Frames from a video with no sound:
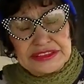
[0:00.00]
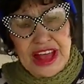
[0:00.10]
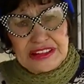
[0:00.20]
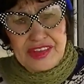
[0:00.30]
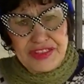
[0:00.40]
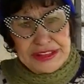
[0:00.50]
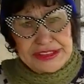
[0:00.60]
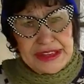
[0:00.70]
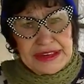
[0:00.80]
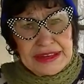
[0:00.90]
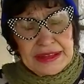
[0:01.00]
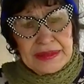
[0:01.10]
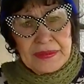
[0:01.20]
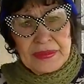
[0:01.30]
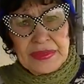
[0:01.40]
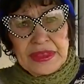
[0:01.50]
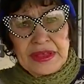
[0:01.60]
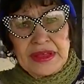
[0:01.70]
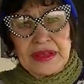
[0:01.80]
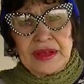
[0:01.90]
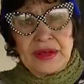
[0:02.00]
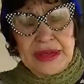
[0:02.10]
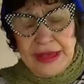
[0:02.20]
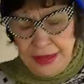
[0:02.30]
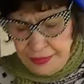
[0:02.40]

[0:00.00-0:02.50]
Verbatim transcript: doesn't sound convincing. Oh yeah, you did. Okay.